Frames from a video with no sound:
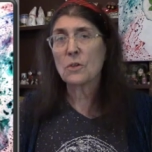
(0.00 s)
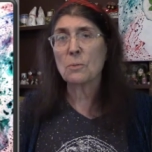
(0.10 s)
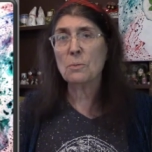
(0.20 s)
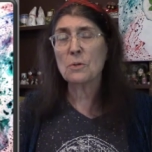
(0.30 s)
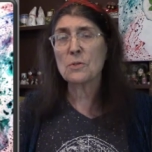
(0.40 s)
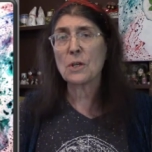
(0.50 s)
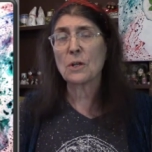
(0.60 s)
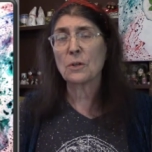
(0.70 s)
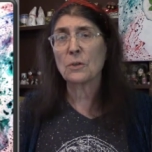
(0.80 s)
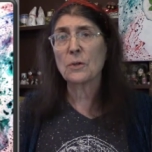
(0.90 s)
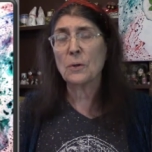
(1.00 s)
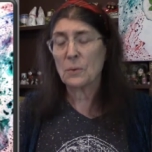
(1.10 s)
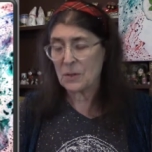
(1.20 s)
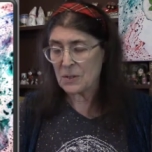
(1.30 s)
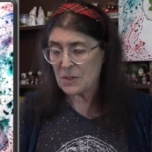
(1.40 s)
The musical
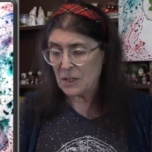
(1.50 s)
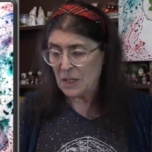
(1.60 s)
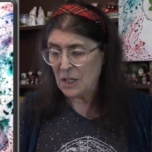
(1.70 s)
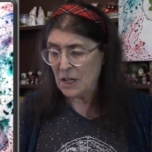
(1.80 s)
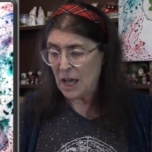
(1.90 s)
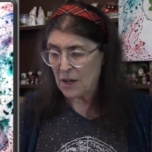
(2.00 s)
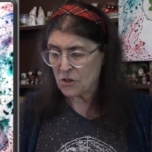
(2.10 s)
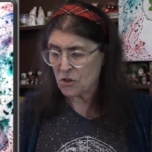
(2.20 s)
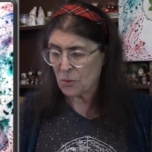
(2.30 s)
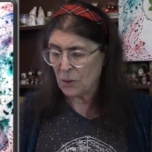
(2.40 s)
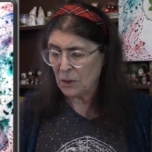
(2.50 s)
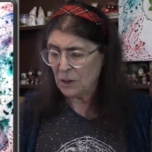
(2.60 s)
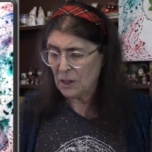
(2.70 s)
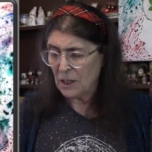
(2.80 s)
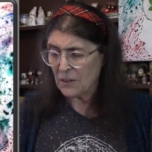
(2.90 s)
note is E
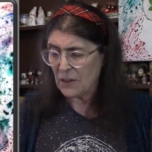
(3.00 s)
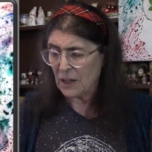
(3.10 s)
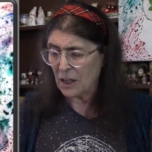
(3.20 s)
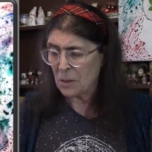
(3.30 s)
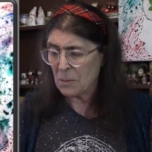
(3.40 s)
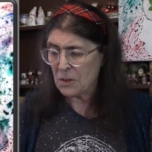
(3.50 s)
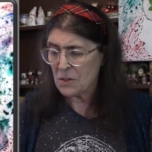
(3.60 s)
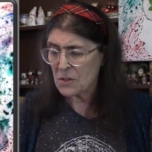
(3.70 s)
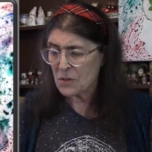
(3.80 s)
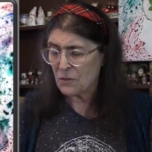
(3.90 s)
natural. The element is